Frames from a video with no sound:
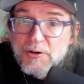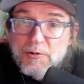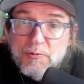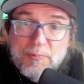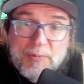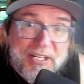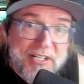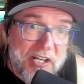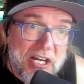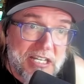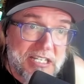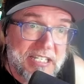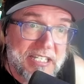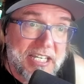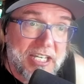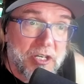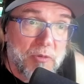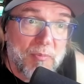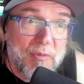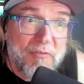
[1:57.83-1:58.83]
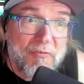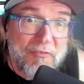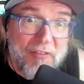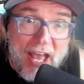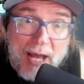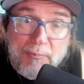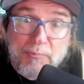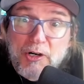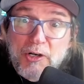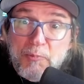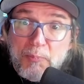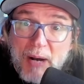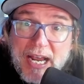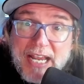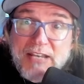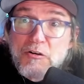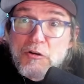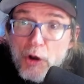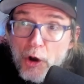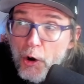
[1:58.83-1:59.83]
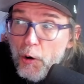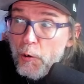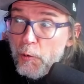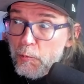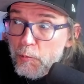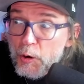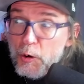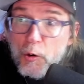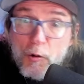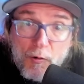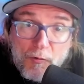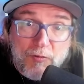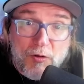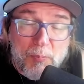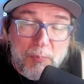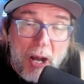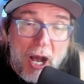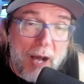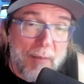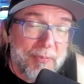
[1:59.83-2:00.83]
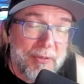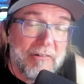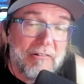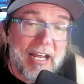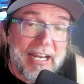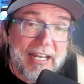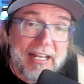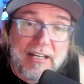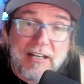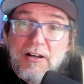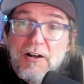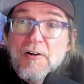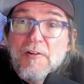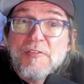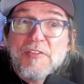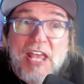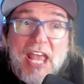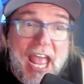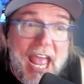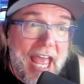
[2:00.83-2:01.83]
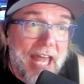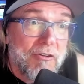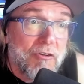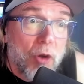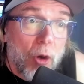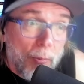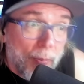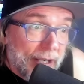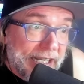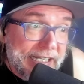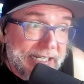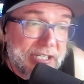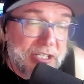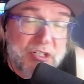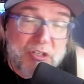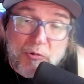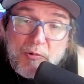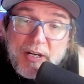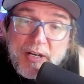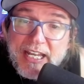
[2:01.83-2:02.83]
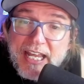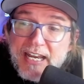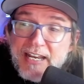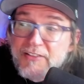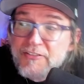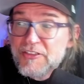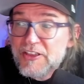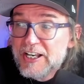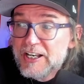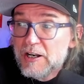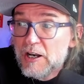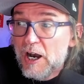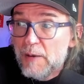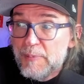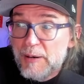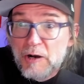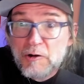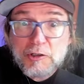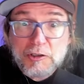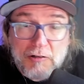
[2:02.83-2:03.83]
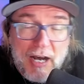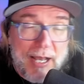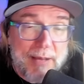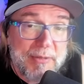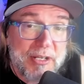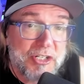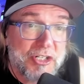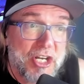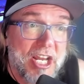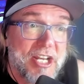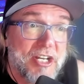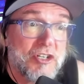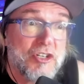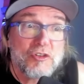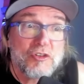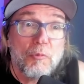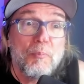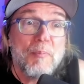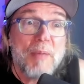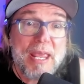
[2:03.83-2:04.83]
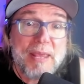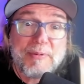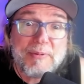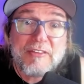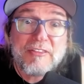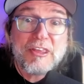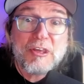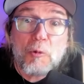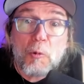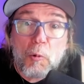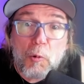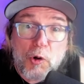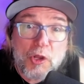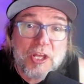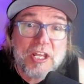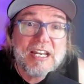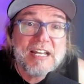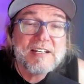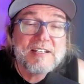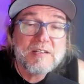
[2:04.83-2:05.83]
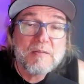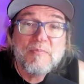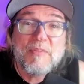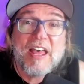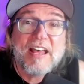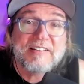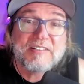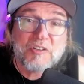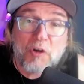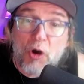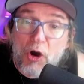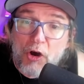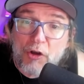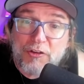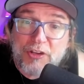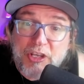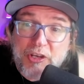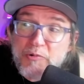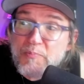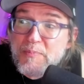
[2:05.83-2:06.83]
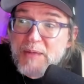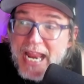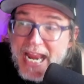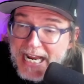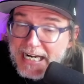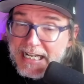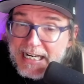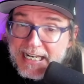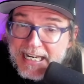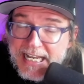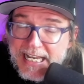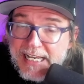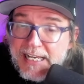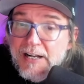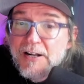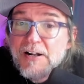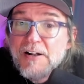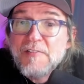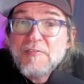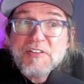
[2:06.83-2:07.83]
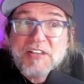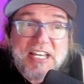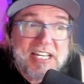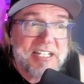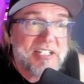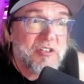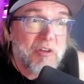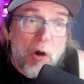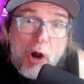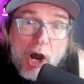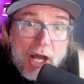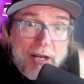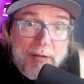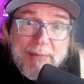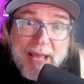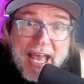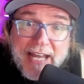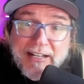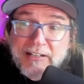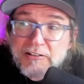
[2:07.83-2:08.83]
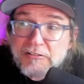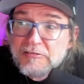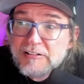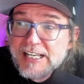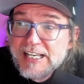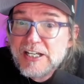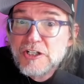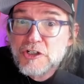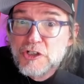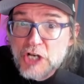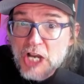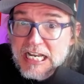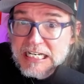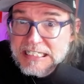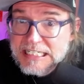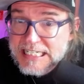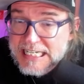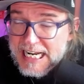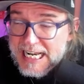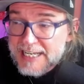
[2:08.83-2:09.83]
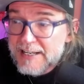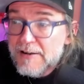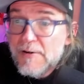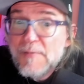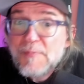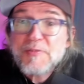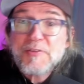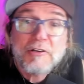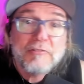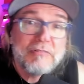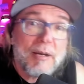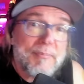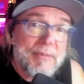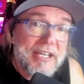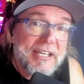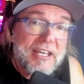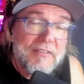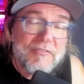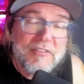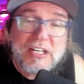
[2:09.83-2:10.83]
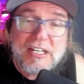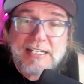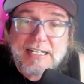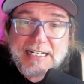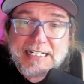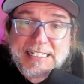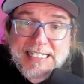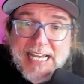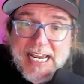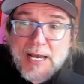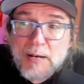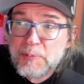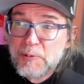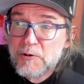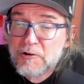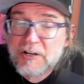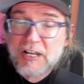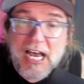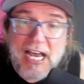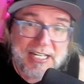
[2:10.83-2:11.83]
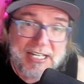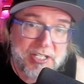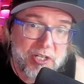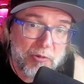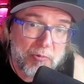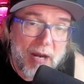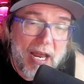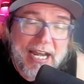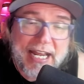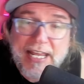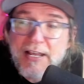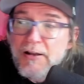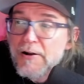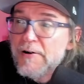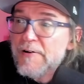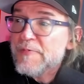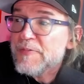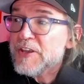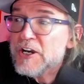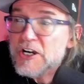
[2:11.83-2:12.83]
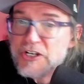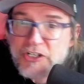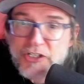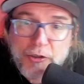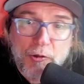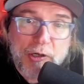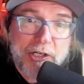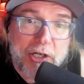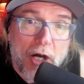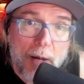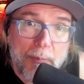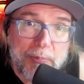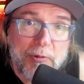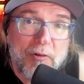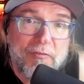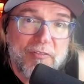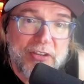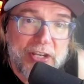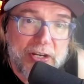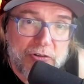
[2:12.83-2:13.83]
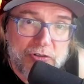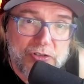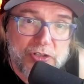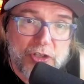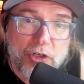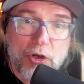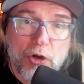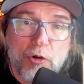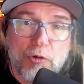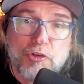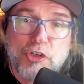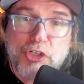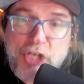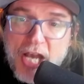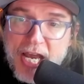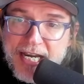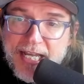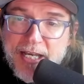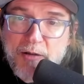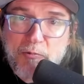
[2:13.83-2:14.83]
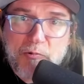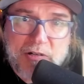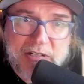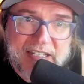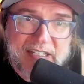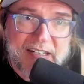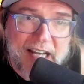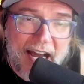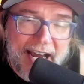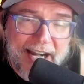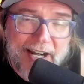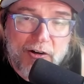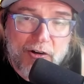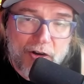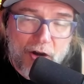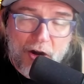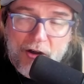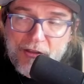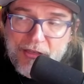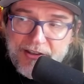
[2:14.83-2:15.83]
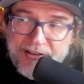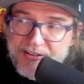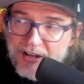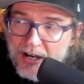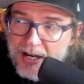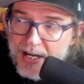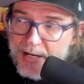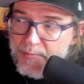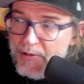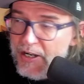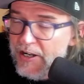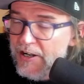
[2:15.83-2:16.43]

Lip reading: because the human fabric might know we're overpopulated and nobody's doing anything about climate change. maybe the organism that's called humanity is automatically adjusting. Let me give you an example, guys. You ready? So a couple of years ago, Jenny was tired all the time.